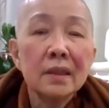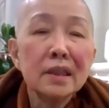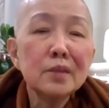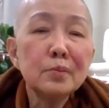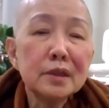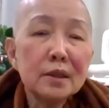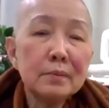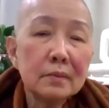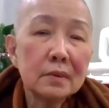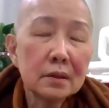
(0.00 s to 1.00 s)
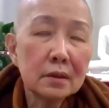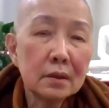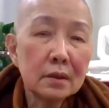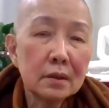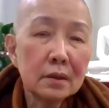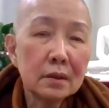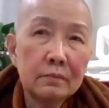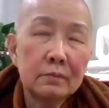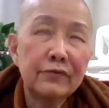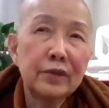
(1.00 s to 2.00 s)
Then the Buddha
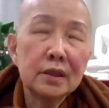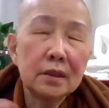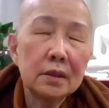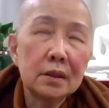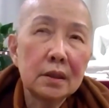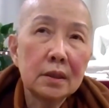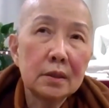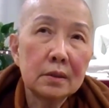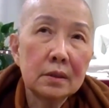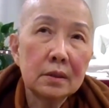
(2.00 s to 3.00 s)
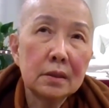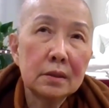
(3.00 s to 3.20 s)
further